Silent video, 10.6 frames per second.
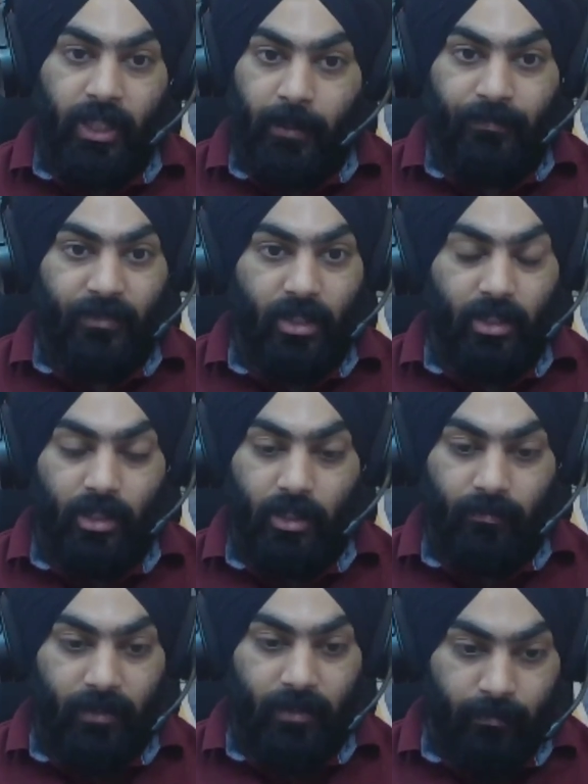yeah,
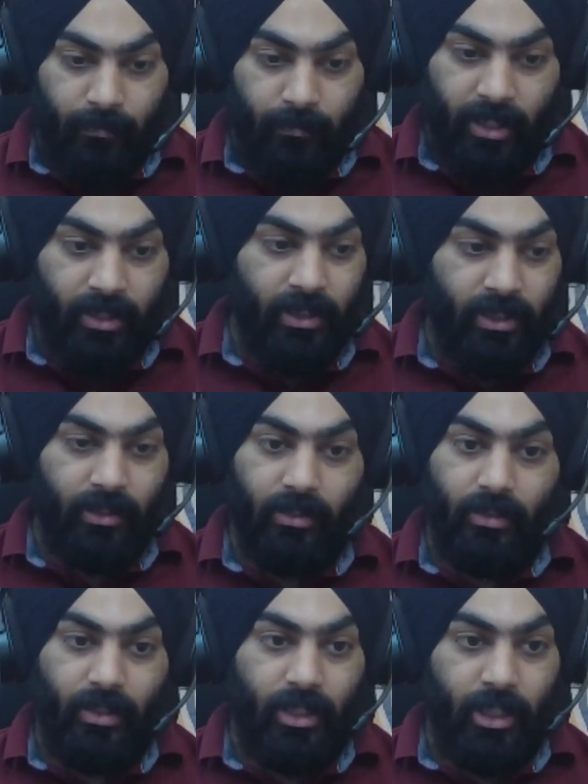keep practicing,
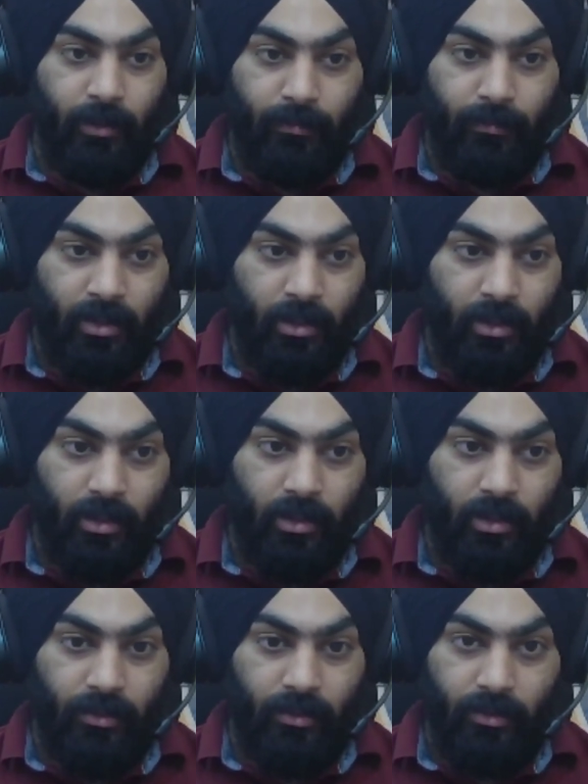keep
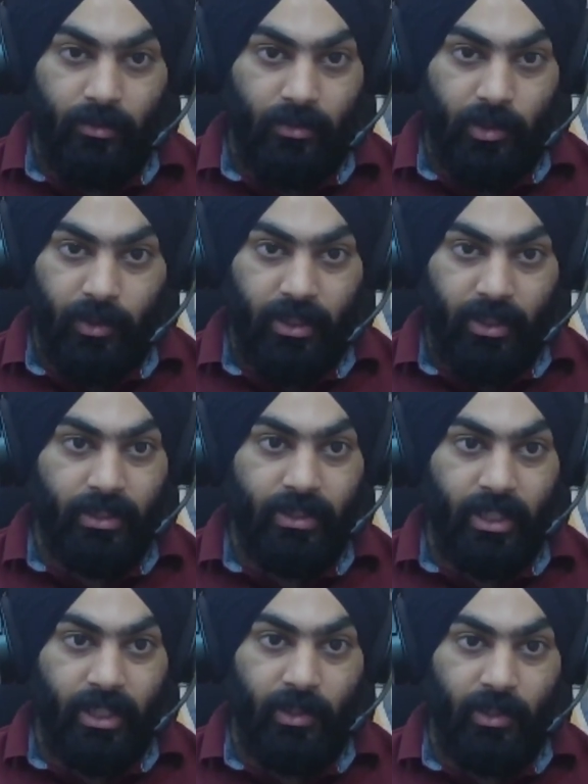doing things
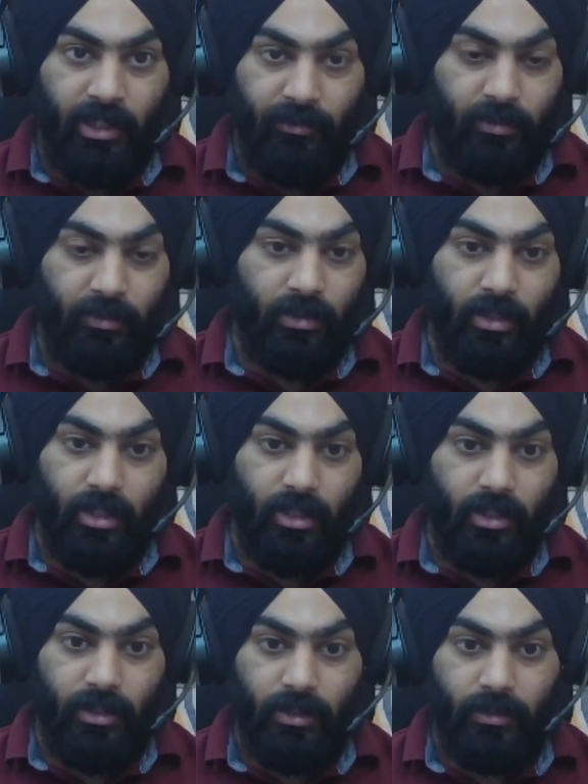that you love,
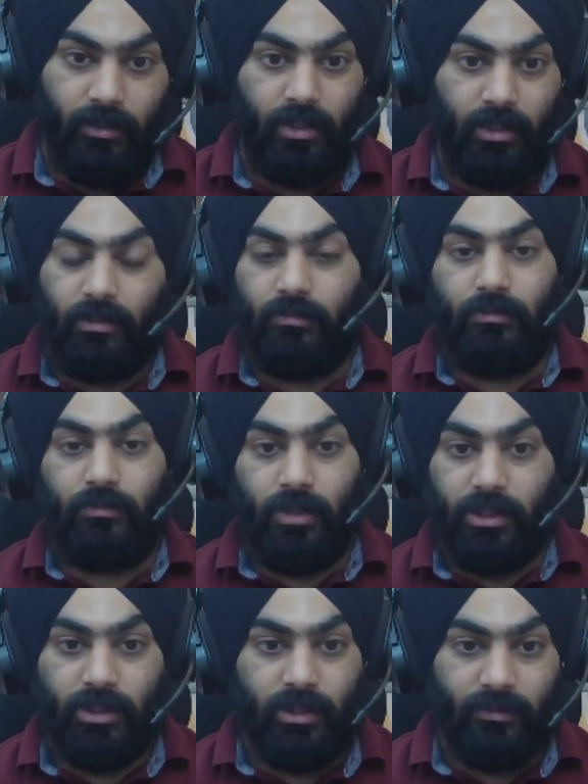and yeah,
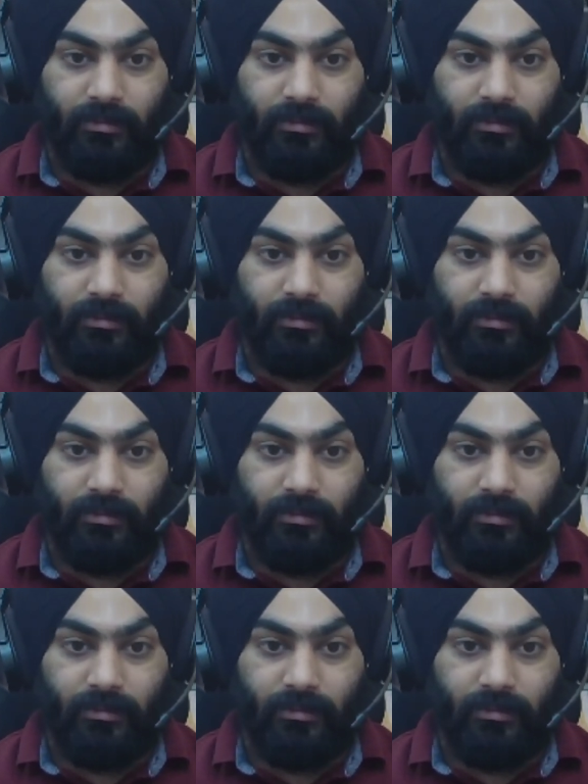that's it.